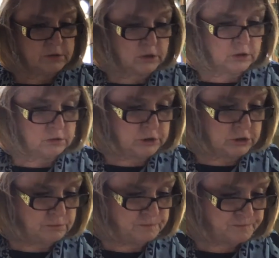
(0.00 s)
oh,
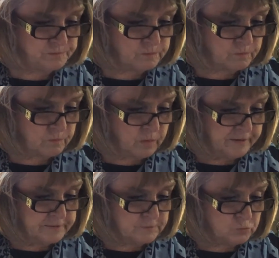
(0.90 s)
no.
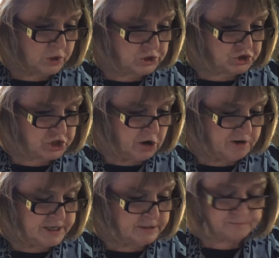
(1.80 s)
Where's
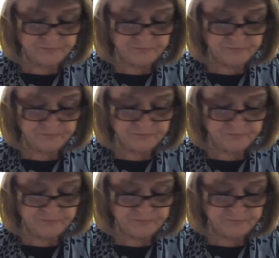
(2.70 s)
Jerry?